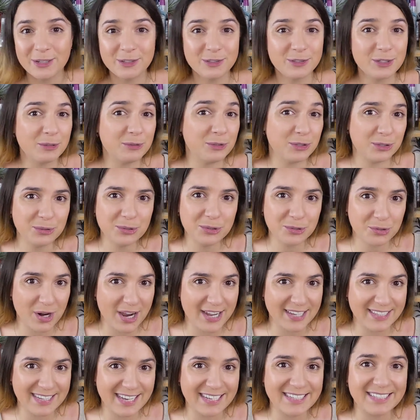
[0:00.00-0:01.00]
So do
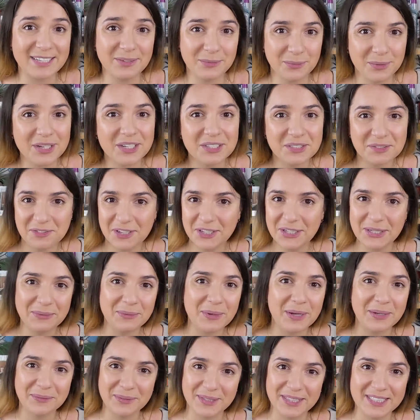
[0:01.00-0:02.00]
try that, it works very
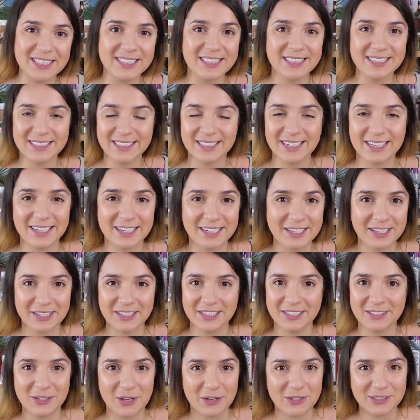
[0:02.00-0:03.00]
well with this
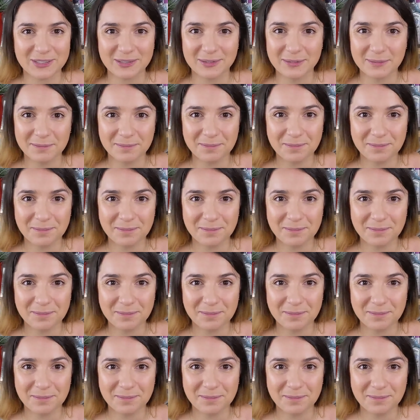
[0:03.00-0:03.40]
curry sauce.